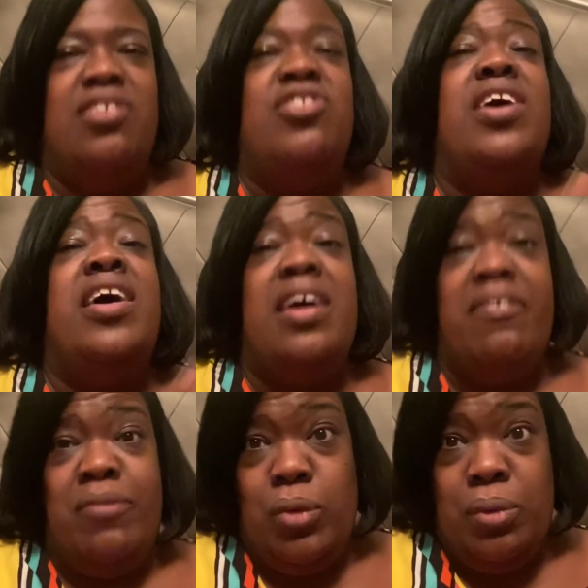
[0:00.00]
So I got
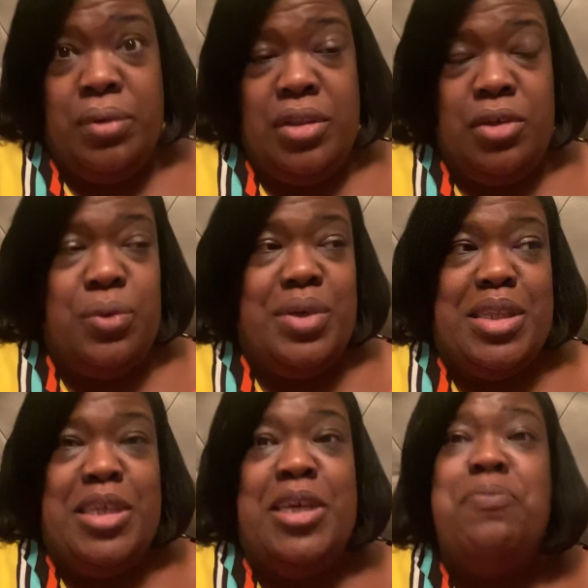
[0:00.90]
full really
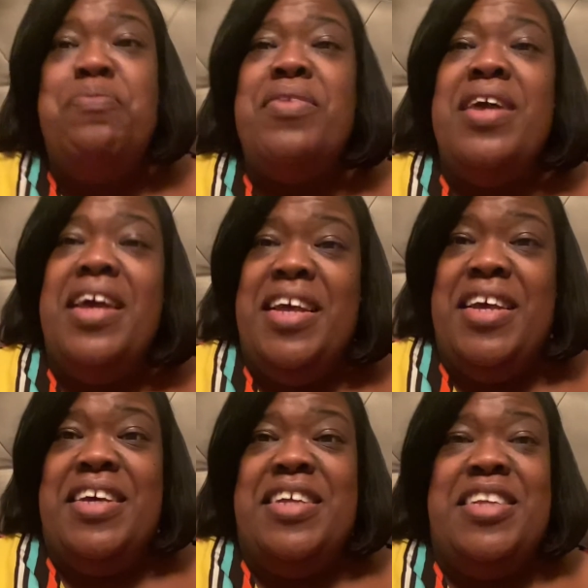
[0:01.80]
quickly.
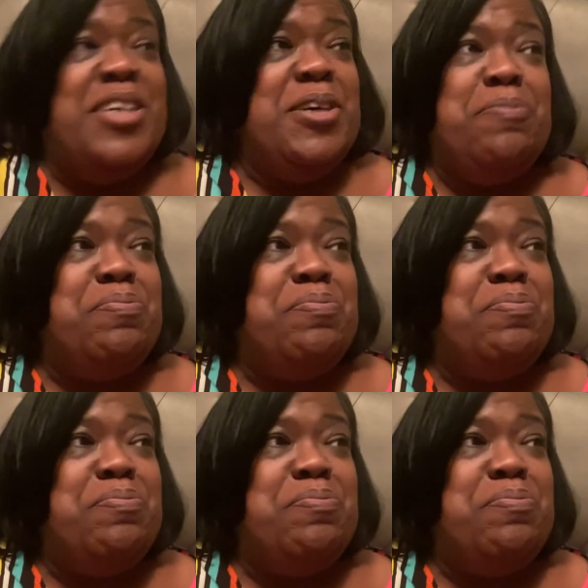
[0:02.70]
And yeah,